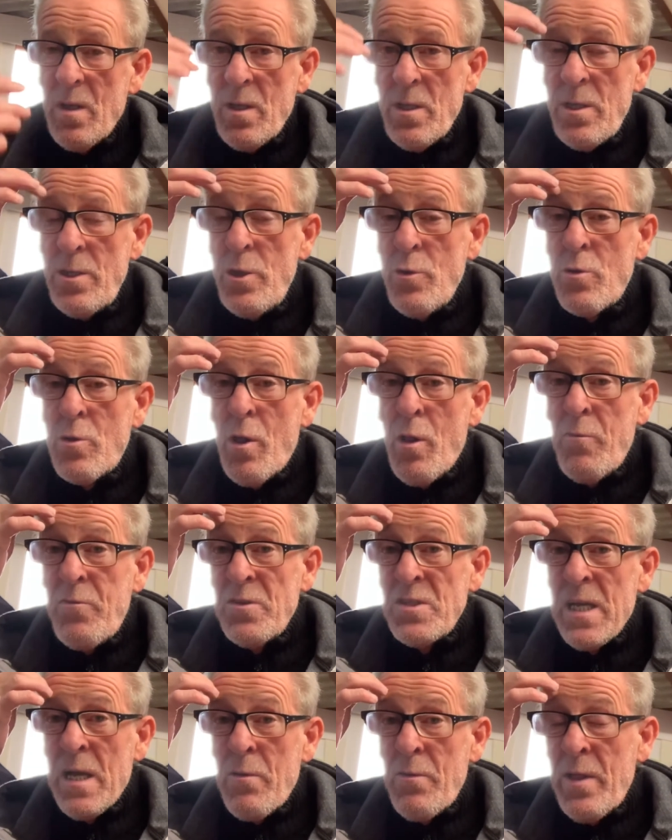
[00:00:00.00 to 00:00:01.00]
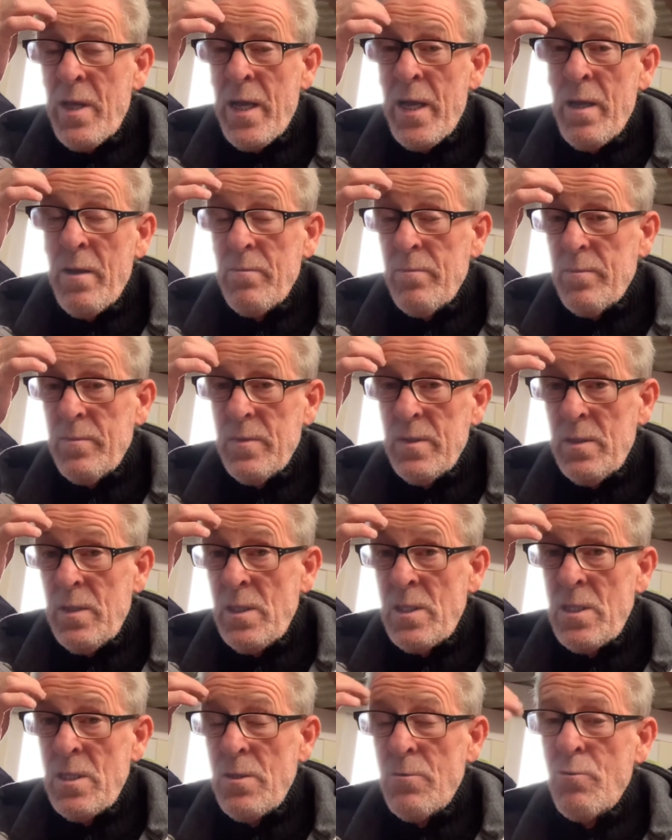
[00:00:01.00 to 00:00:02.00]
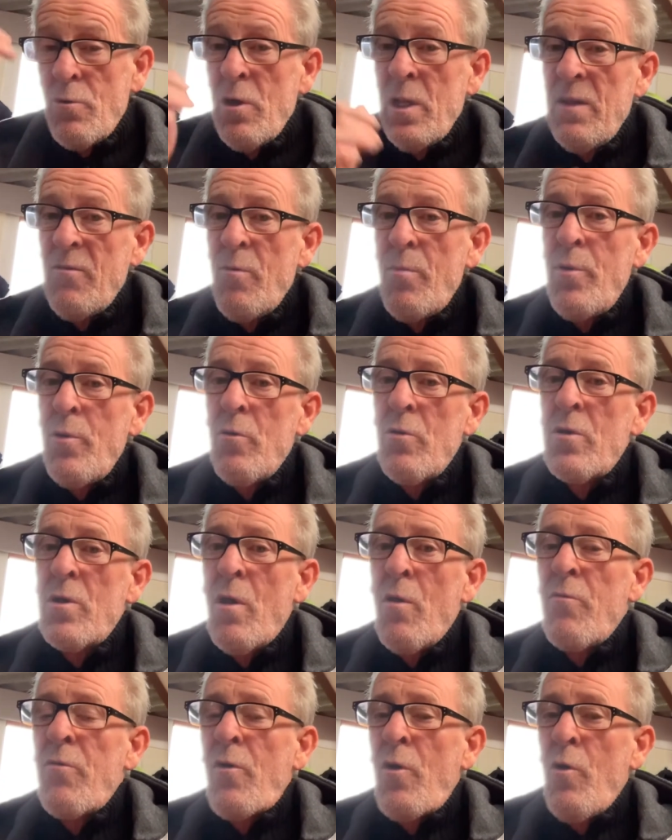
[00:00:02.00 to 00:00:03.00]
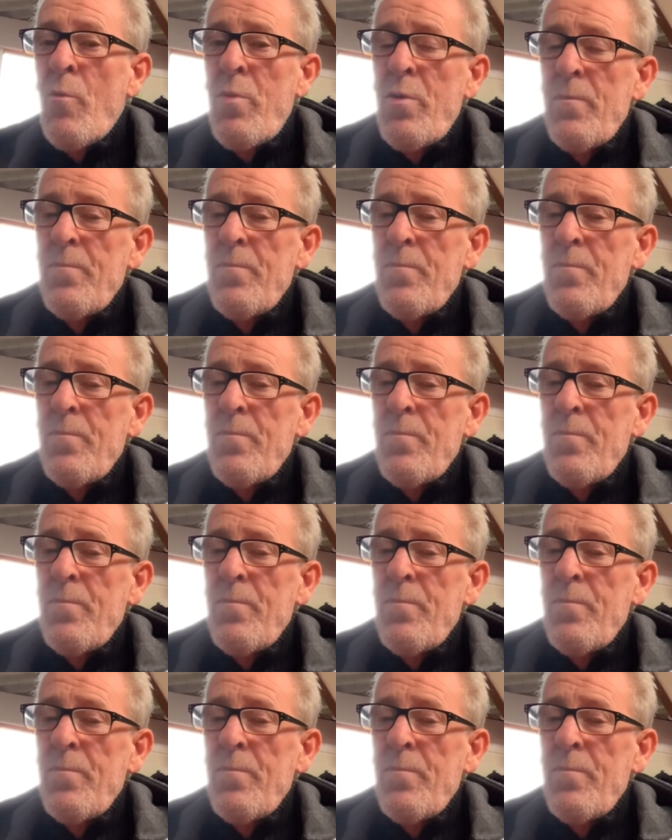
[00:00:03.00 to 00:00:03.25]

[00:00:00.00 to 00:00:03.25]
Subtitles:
You golfers out there, this is the Royal Liverpool Golf Club,